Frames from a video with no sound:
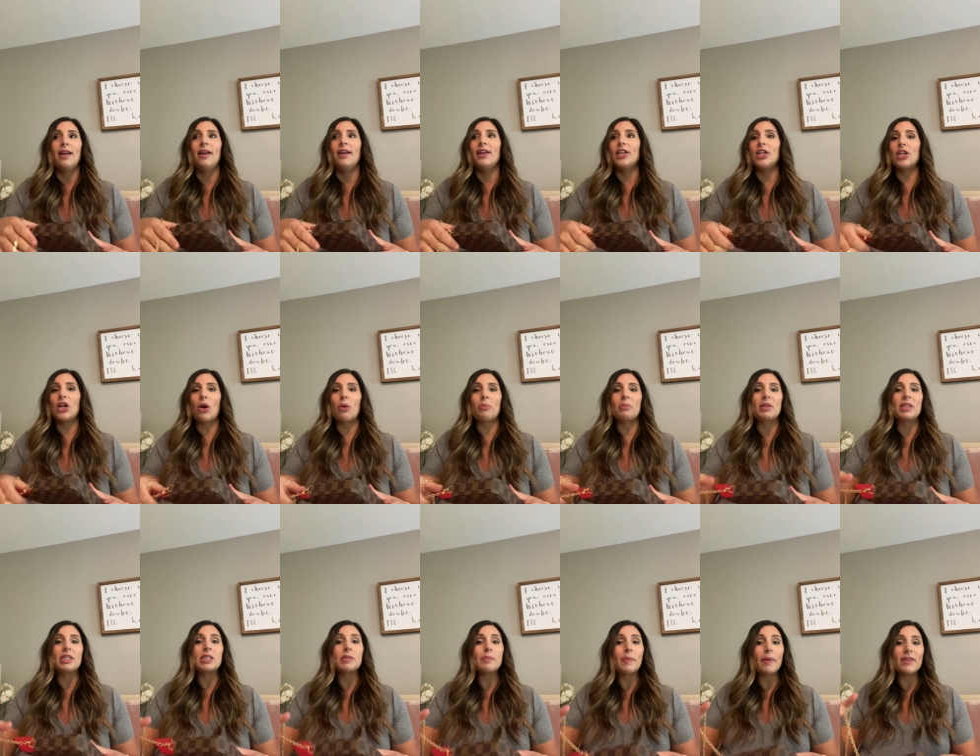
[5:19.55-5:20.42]
you know I'm gonna
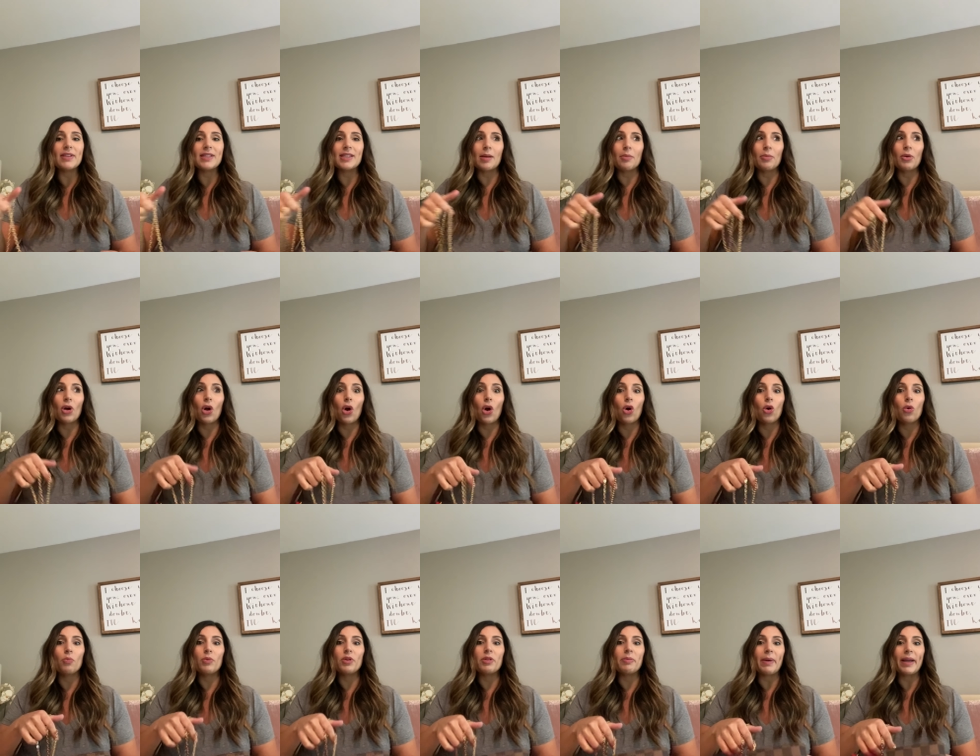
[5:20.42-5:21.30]
spend the summer
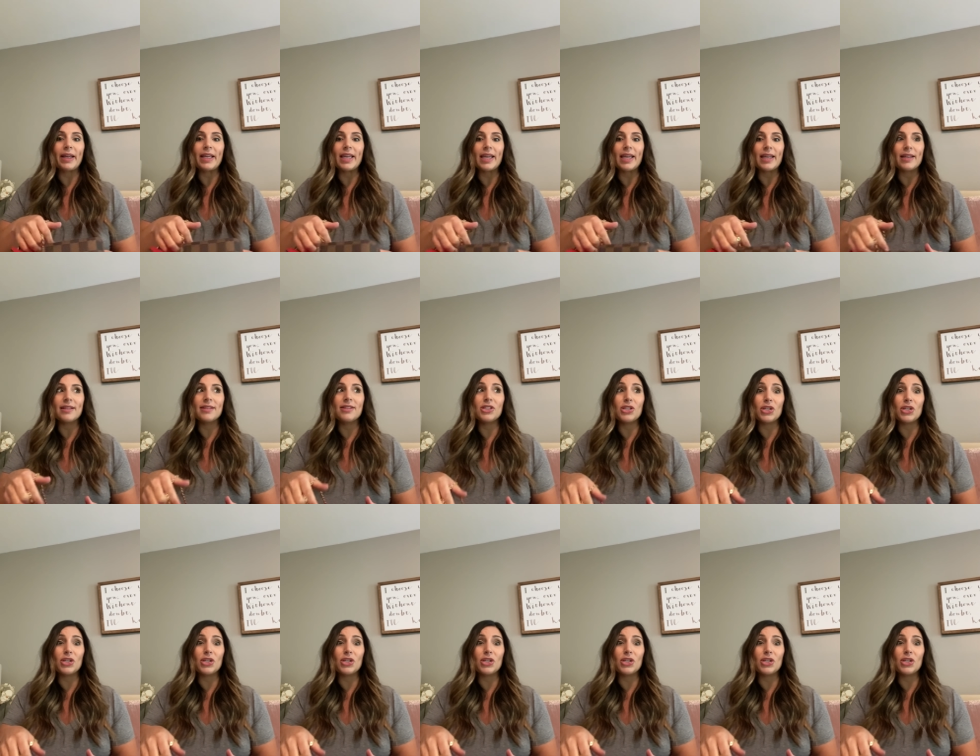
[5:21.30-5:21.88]
home with my kids,